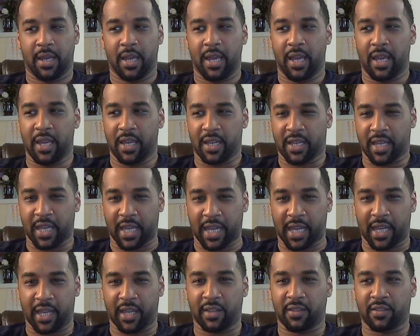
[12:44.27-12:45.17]
and
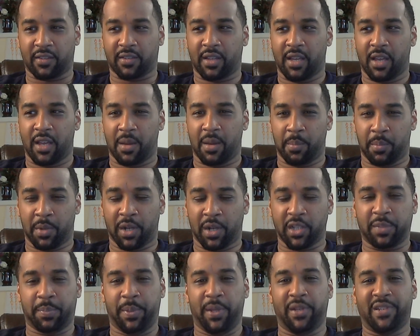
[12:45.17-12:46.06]
kings
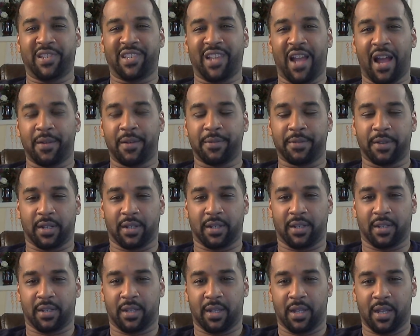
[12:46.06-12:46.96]
must be sovereign.